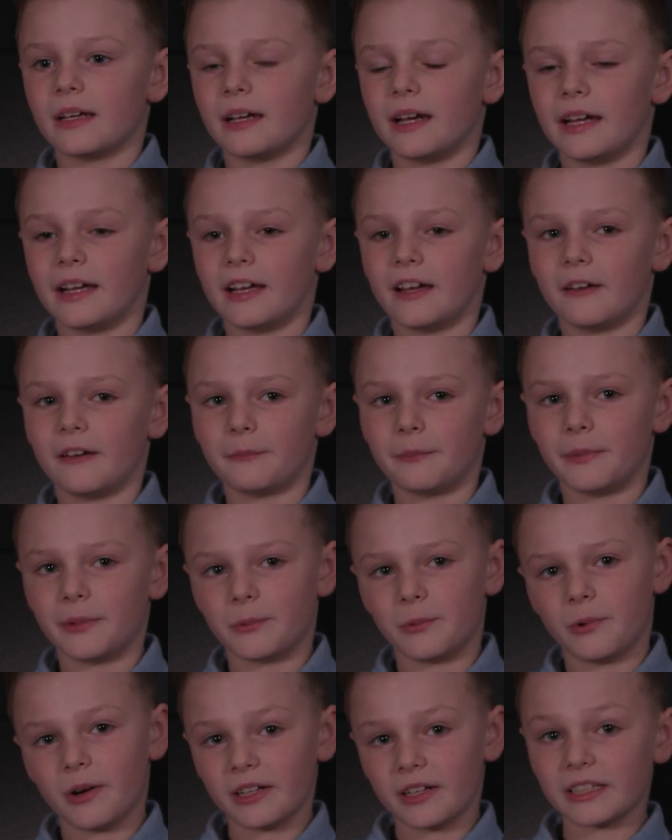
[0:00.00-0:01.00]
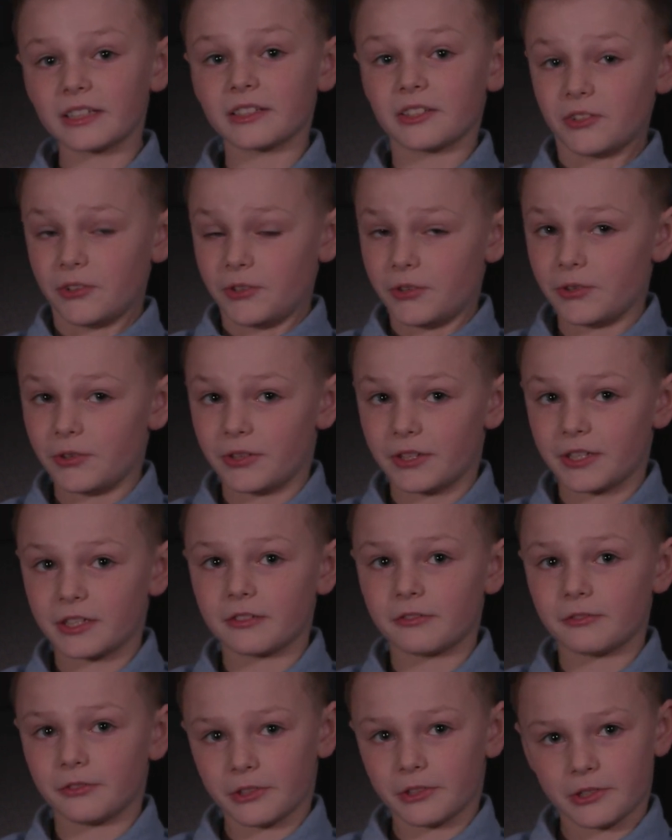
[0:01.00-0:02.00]
I have been wanting to do
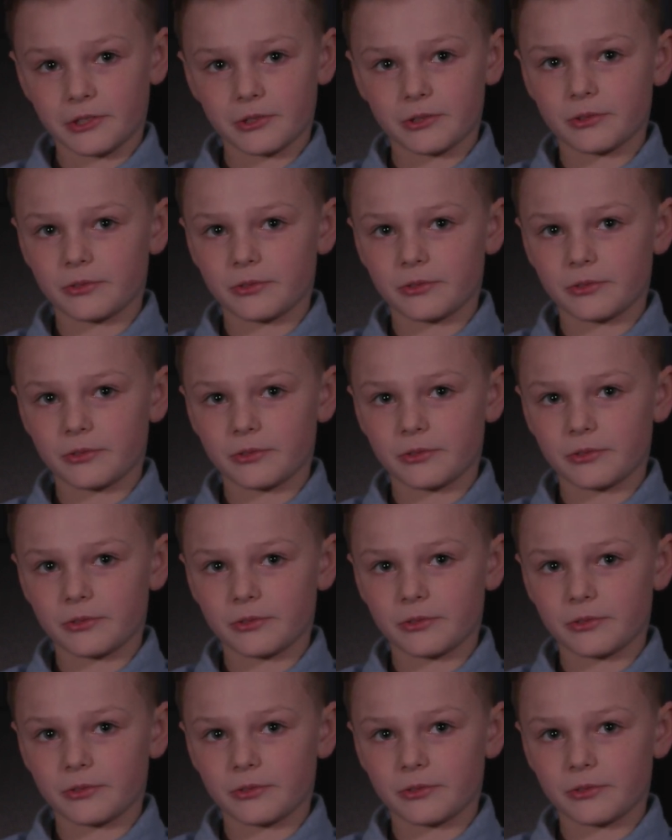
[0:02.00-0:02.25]
this for